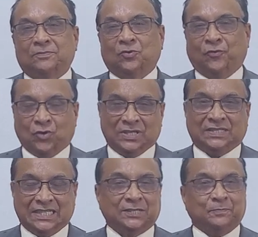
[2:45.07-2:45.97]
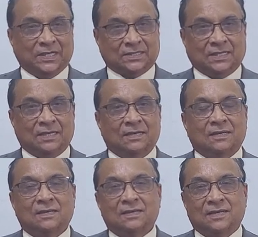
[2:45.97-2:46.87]
to 46%
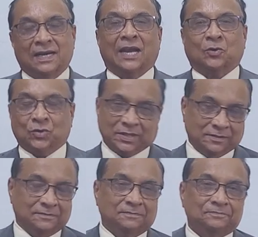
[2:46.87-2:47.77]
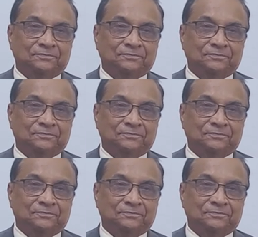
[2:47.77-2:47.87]
nitrogen,